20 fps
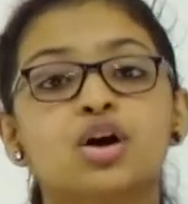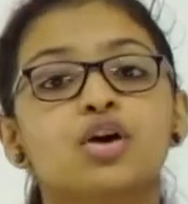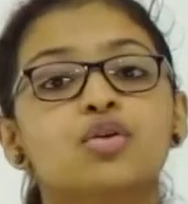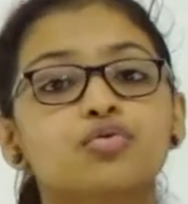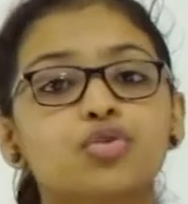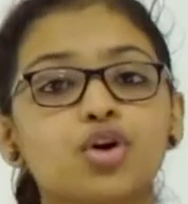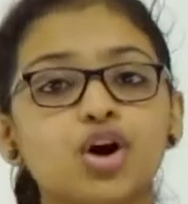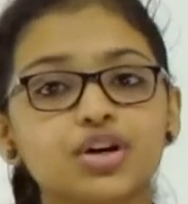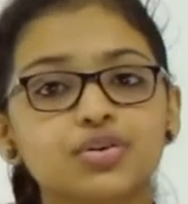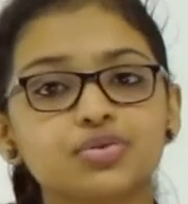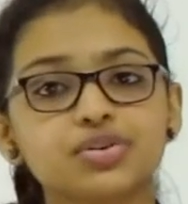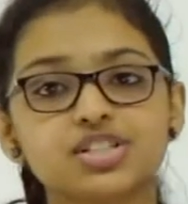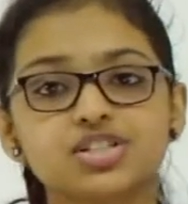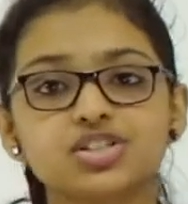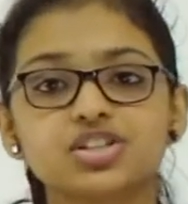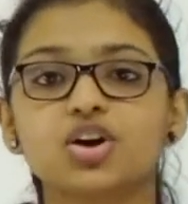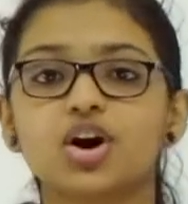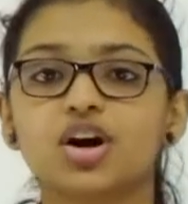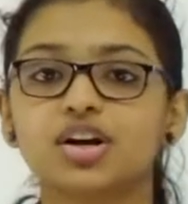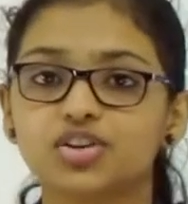What was the
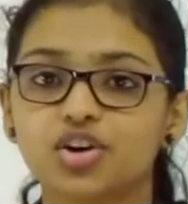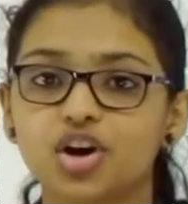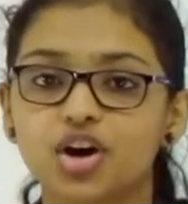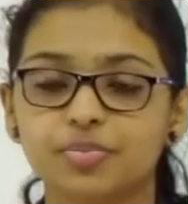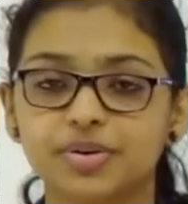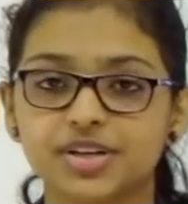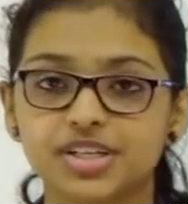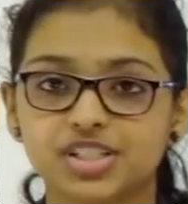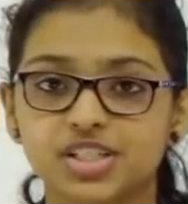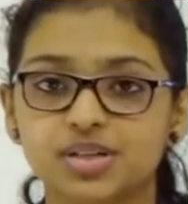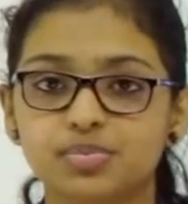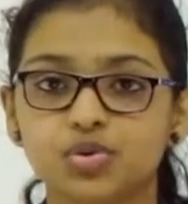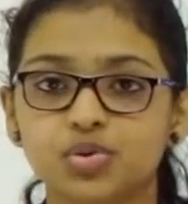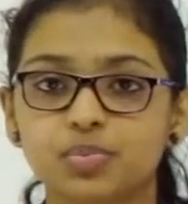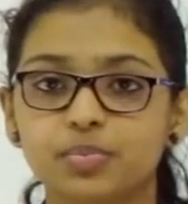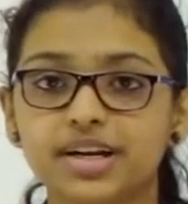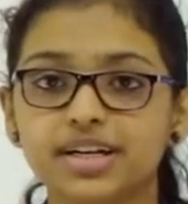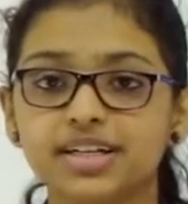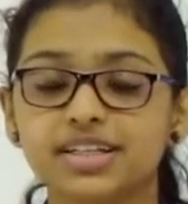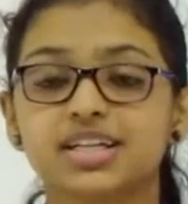non-cooperation
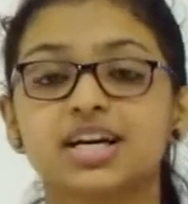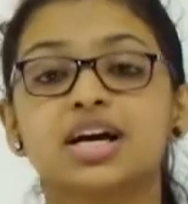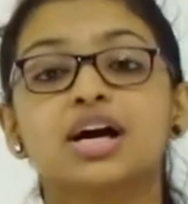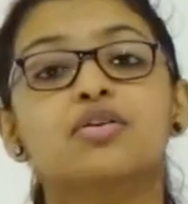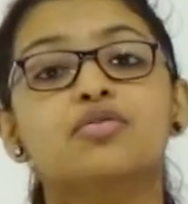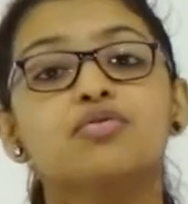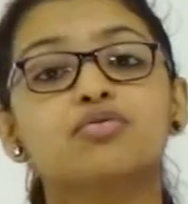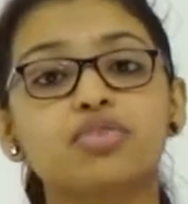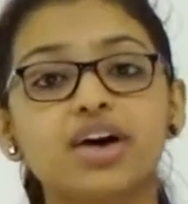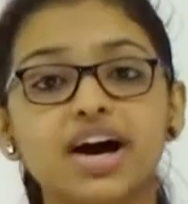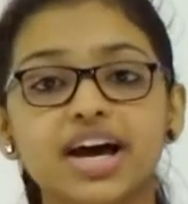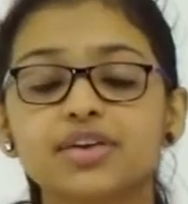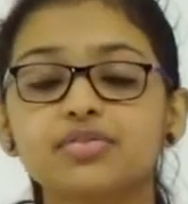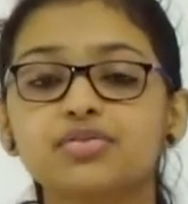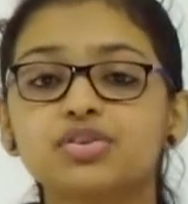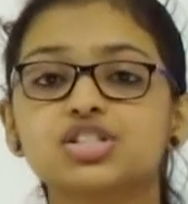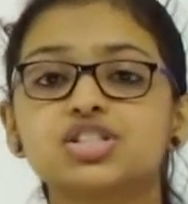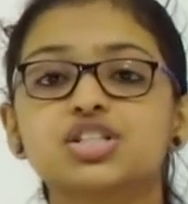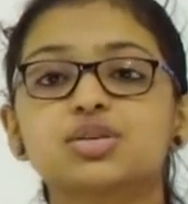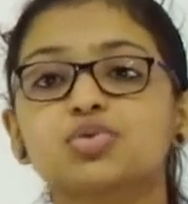movement? Why
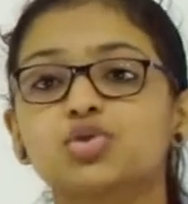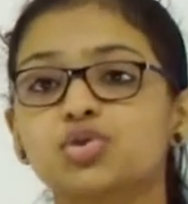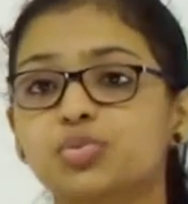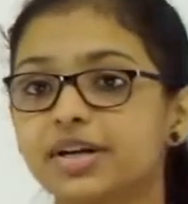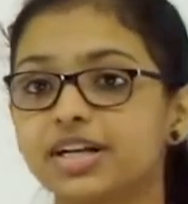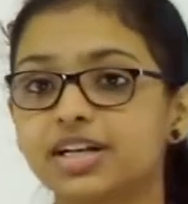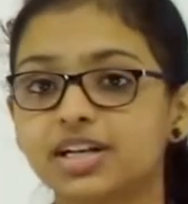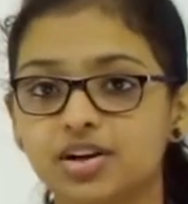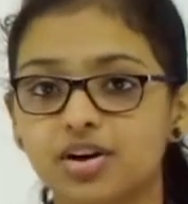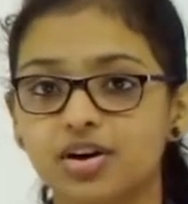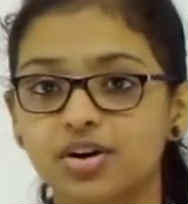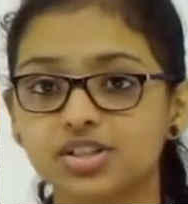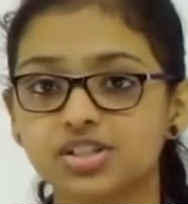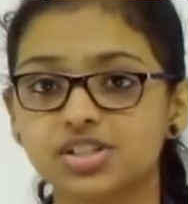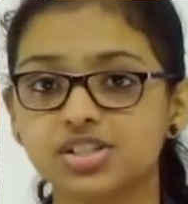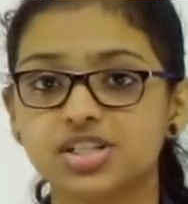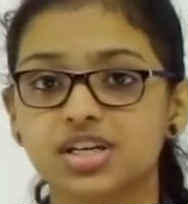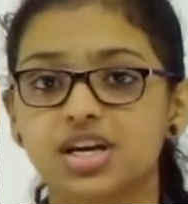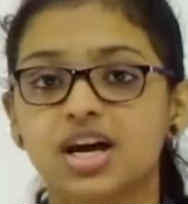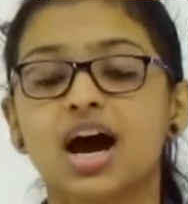was the movement
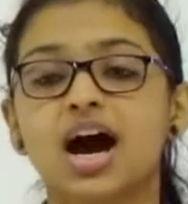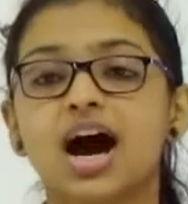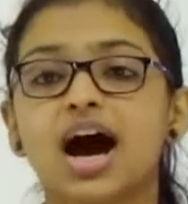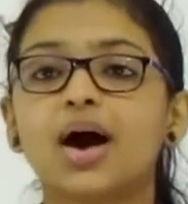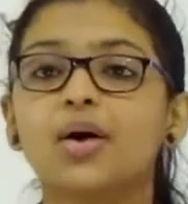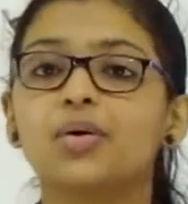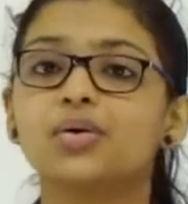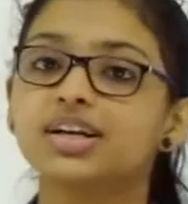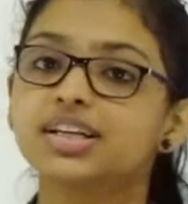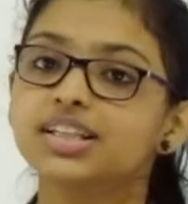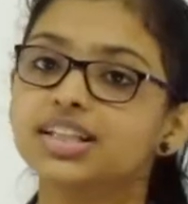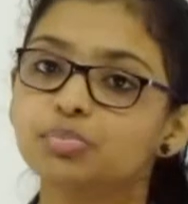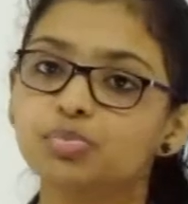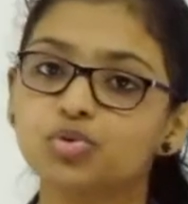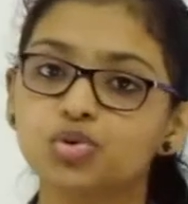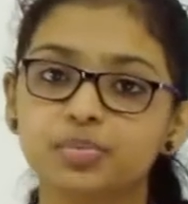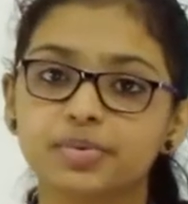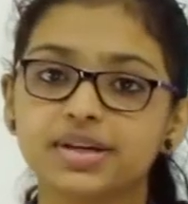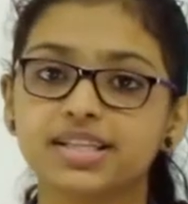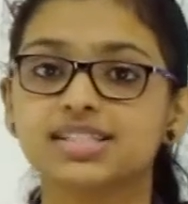launched? How did the
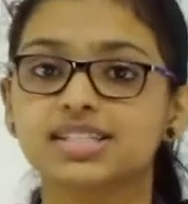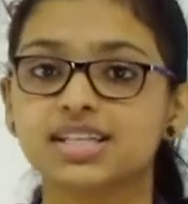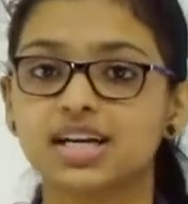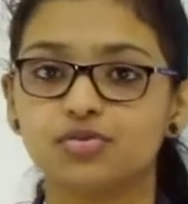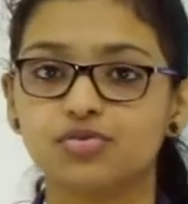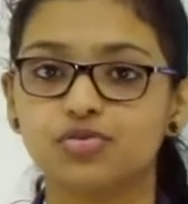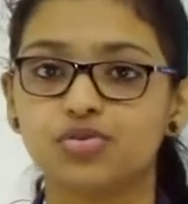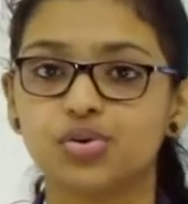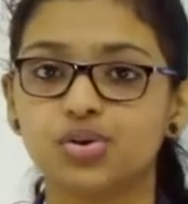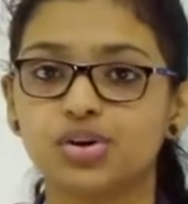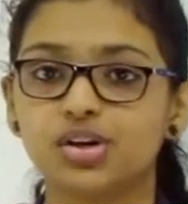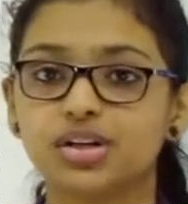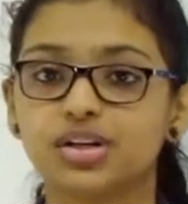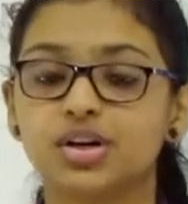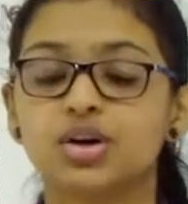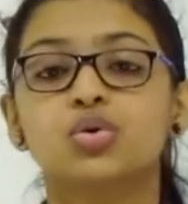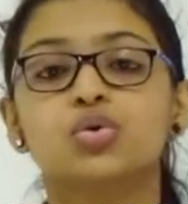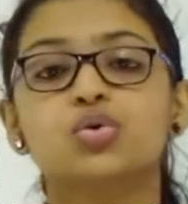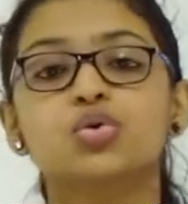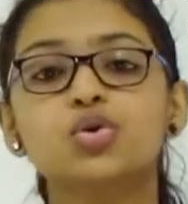movements unfold?
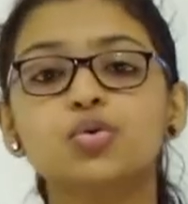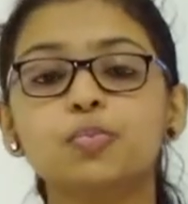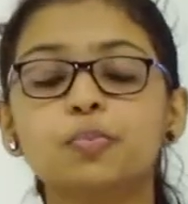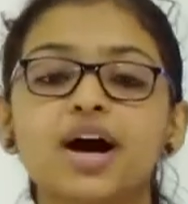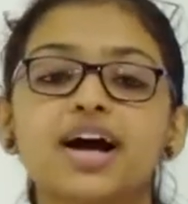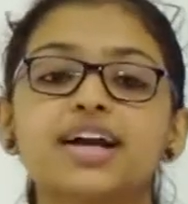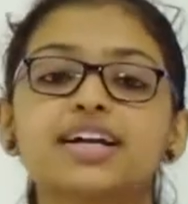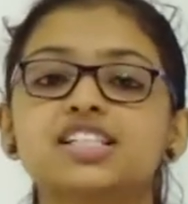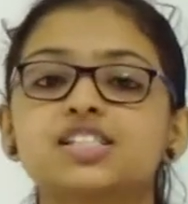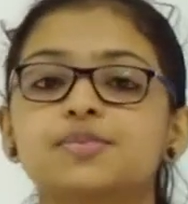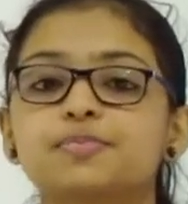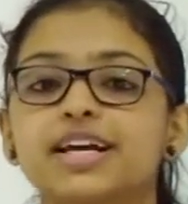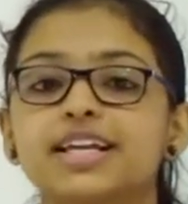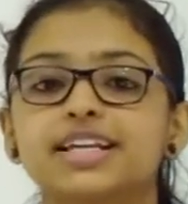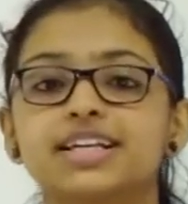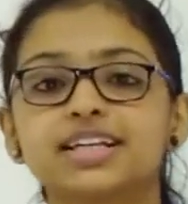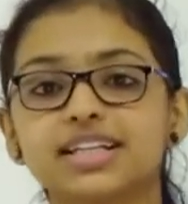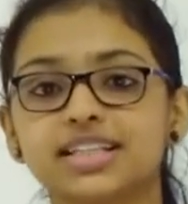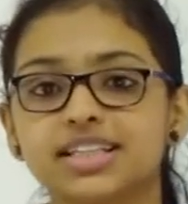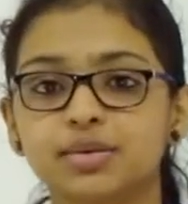Who
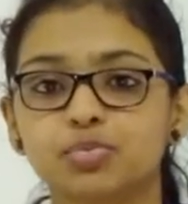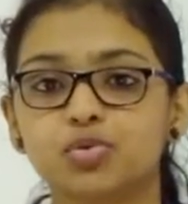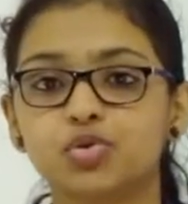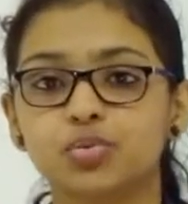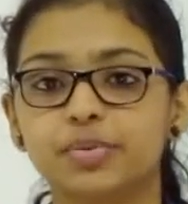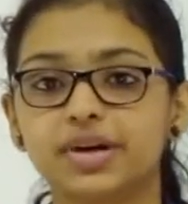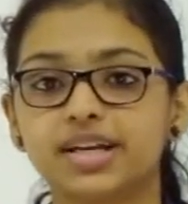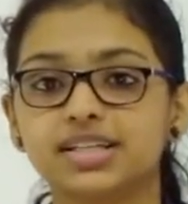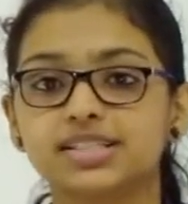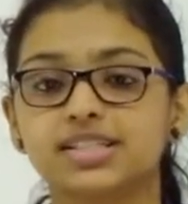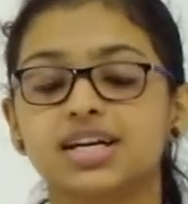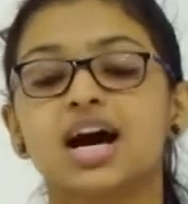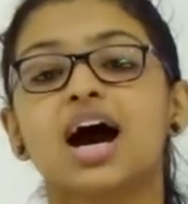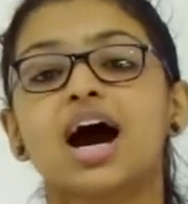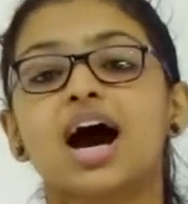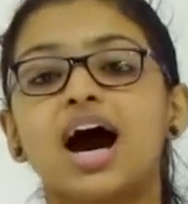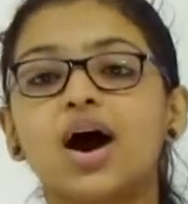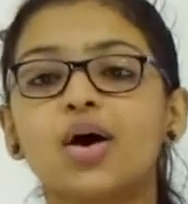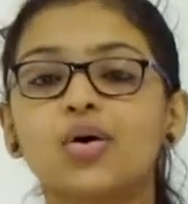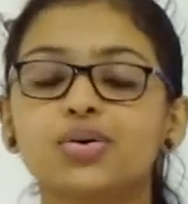participated in the movement?
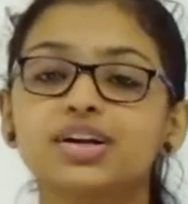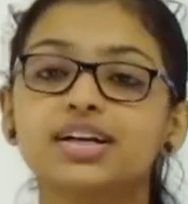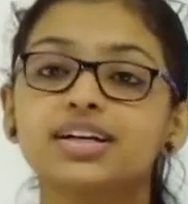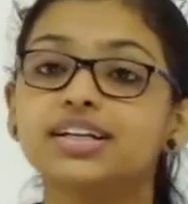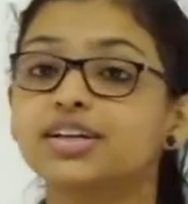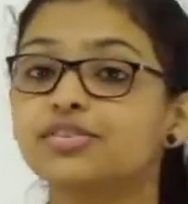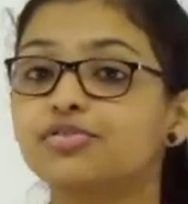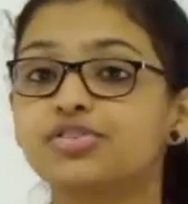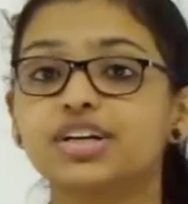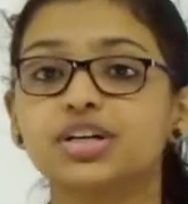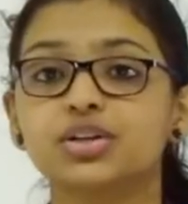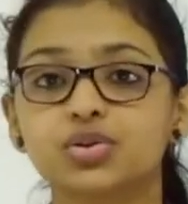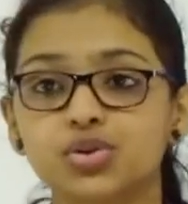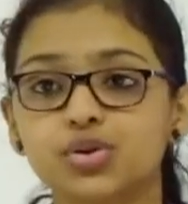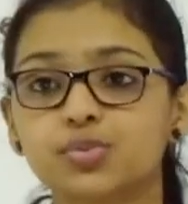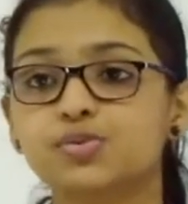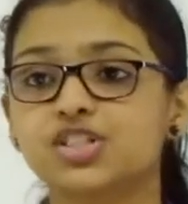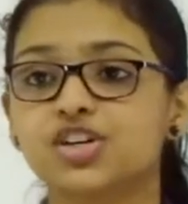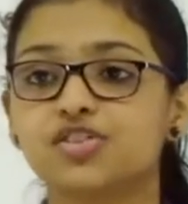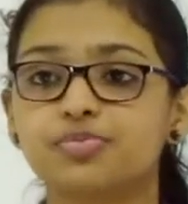How did different
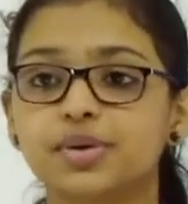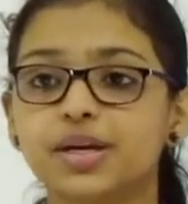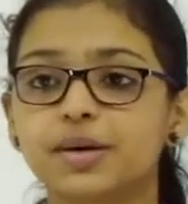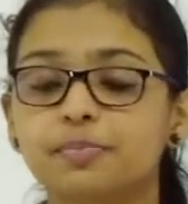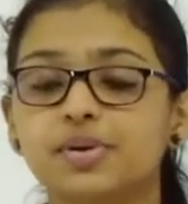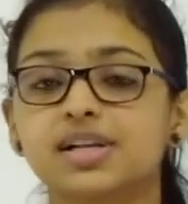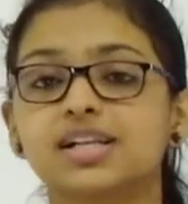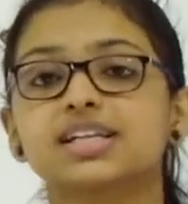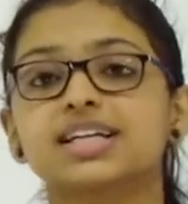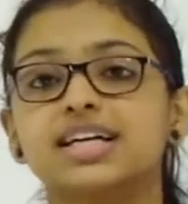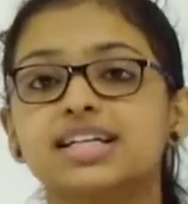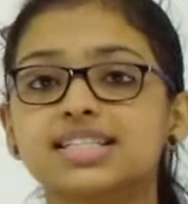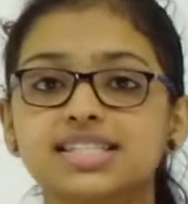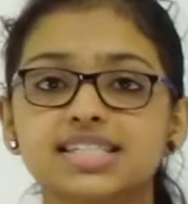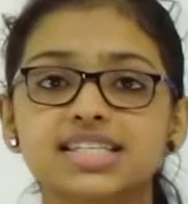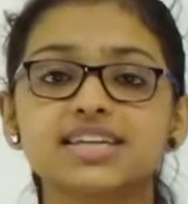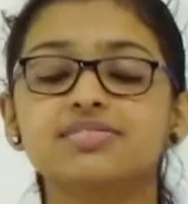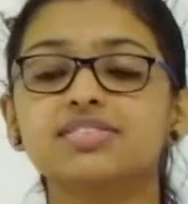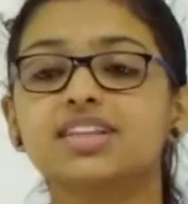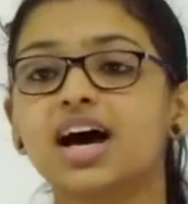groups of people
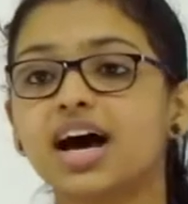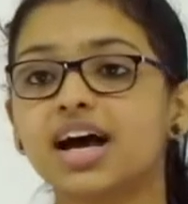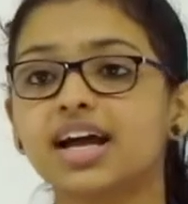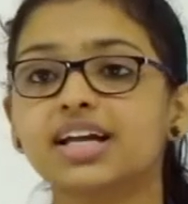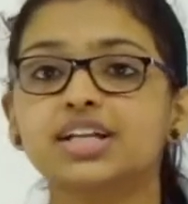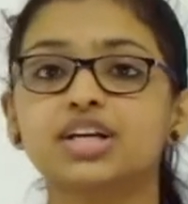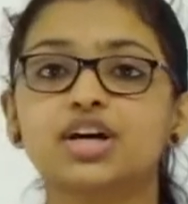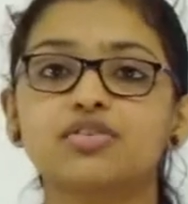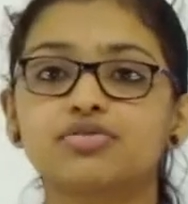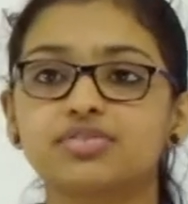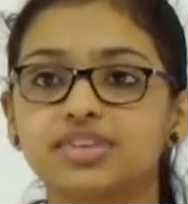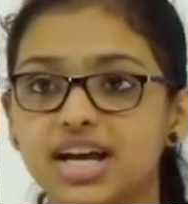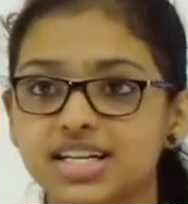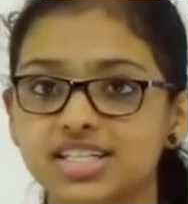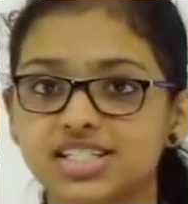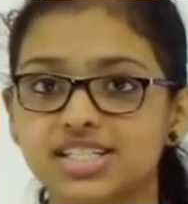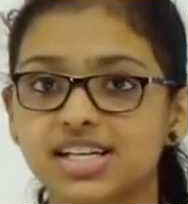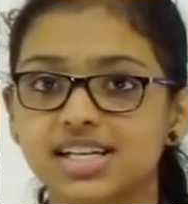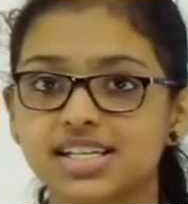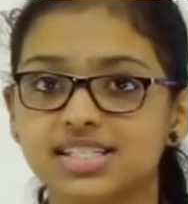conceive the idea of
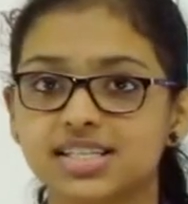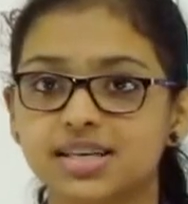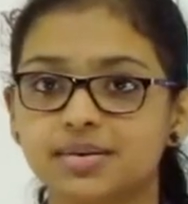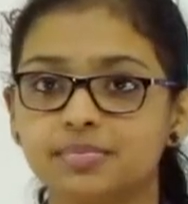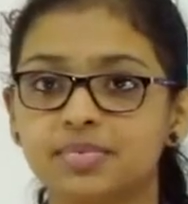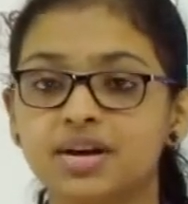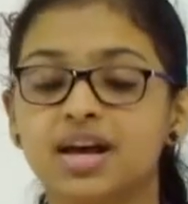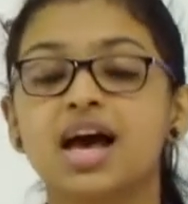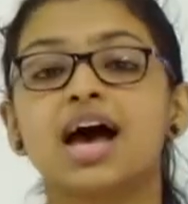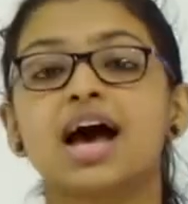nationalism?